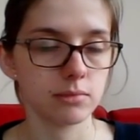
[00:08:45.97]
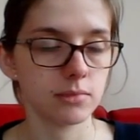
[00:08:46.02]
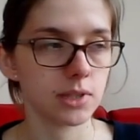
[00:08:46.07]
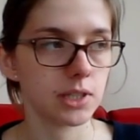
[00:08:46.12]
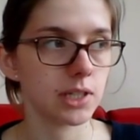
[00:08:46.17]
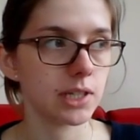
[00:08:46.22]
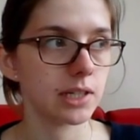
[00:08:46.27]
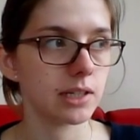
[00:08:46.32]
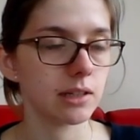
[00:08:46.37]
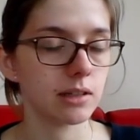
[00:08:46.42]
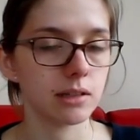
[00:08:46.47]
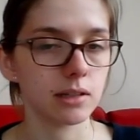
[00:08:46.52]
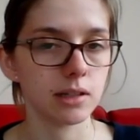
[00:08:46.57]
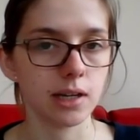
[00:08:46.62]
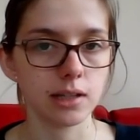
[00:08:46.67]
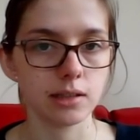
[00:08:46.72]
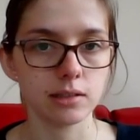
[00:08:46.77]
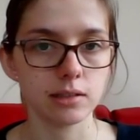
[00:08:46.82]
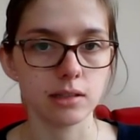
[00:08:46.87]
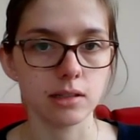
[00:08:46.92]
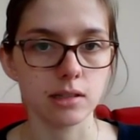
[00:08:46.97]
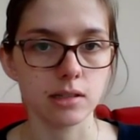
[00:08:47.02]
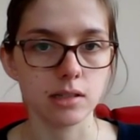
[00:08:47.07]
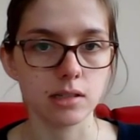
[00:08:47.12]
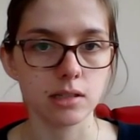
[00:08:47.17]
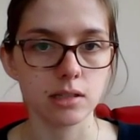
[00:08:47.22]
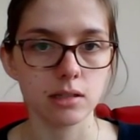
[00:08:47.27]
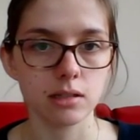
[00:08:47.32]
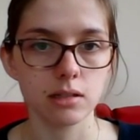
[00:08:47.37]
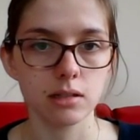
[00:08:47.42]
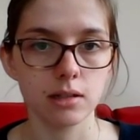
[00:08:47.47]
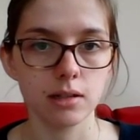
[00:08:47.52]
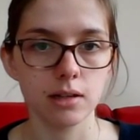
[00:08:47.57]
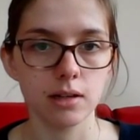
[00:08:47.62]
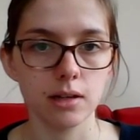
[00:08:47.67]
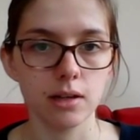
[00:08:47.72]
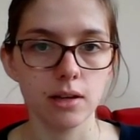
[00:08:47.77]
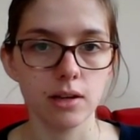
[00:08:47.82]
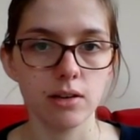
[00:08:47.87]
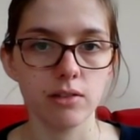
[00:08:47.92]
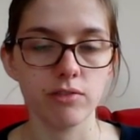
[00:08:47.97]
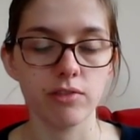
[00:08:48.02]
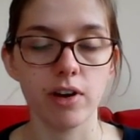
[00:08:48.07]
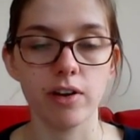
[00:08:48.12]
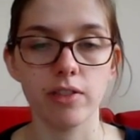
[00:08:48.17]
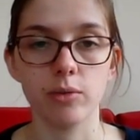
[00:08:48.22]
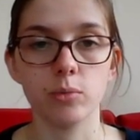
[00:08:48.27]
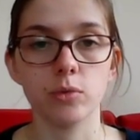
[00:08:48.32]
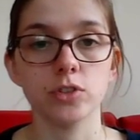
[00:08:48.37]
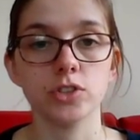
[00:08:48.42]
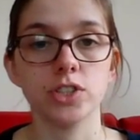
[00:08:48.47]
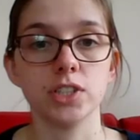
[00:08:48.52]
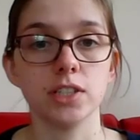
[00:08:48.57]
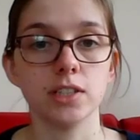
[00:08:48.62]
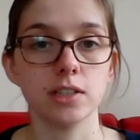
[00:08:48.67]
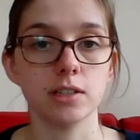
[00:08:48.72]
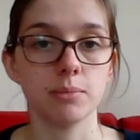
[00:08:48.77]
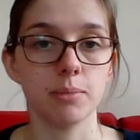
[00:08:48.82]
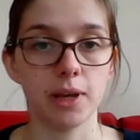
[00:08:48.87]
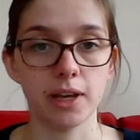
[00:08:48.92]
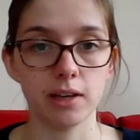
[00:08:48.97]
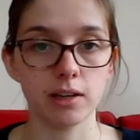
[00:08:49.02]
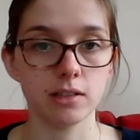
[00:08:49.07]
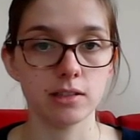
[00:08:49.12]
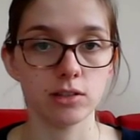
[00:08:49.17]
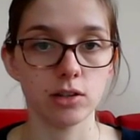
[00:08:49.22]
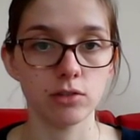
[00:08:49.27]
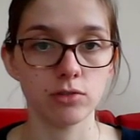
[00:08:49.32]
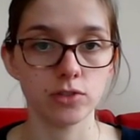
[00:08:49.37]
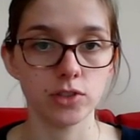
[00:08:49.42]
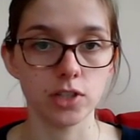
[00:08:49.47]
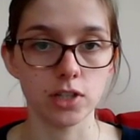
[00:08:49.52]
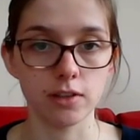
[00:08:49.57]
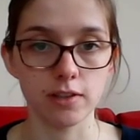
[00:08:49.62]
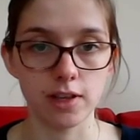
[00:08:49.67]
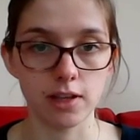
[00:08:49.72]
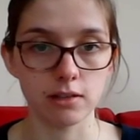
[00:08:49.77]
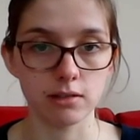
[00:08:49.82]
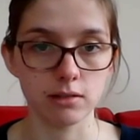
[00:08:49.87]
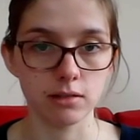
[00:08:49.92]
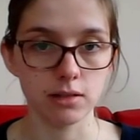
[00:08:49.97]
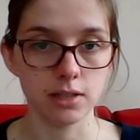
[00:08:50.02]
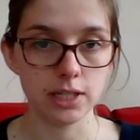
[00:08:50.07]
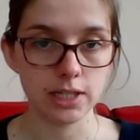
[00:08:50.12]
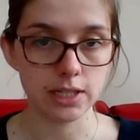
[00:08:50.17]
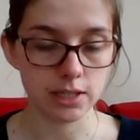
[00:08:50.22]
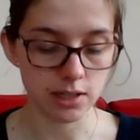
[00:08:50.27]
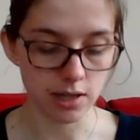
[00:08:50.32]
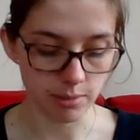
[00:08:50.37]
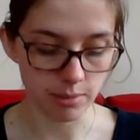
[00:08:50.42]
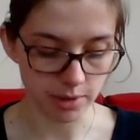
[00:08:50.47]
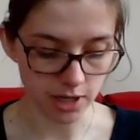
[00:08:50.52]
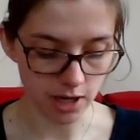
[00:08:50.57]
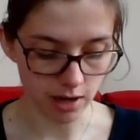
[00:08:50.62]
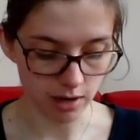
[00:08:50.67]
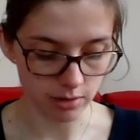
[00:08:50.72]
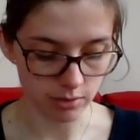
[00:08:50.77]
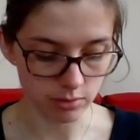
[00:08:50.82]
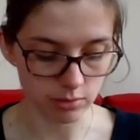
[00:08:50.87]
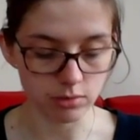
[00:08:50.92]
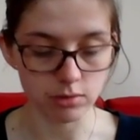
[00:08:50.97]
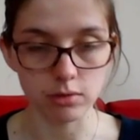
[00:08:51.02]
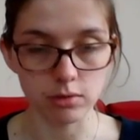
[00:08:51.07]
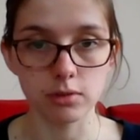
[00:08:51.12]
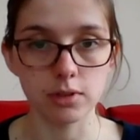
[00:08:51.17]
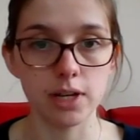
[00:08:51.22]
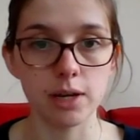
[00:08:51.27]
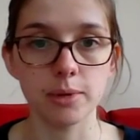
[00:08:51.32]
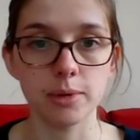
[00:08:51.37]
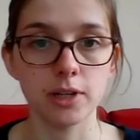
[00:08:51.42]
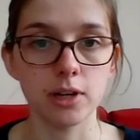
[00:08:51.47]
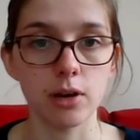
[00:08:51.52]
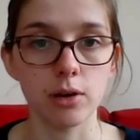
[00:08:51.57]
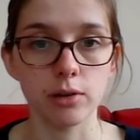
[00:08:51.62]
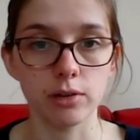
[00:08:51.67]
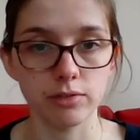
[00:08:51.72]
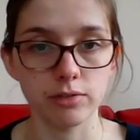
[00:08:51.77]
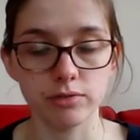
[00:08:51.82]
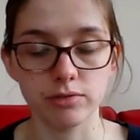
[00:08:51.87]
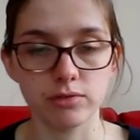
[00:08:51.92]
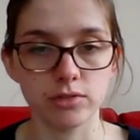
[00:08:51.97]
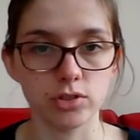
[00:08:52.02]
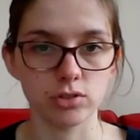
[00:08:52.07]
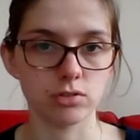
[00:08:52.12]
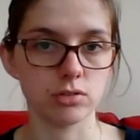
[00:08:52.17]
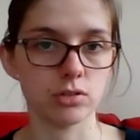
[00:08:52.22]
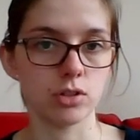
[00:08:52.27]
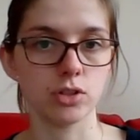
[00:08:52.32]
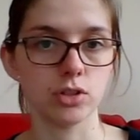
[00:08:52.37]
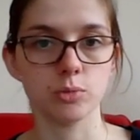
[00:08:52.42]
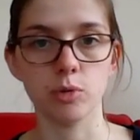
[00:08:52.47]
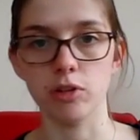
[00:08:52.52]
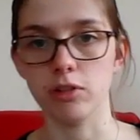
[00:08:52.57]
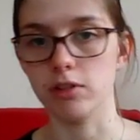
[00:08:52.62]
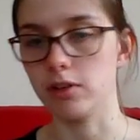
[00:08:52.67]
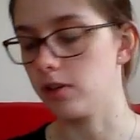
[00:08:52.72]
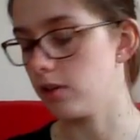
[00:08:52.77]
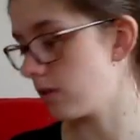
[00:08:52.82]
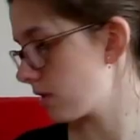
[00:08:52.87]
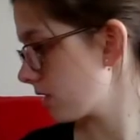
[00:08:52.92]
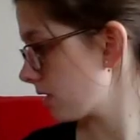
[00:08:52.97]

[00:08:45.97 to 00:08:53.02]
linen and found that washing it did make it softer, then let me know, or let me know if just not to bother.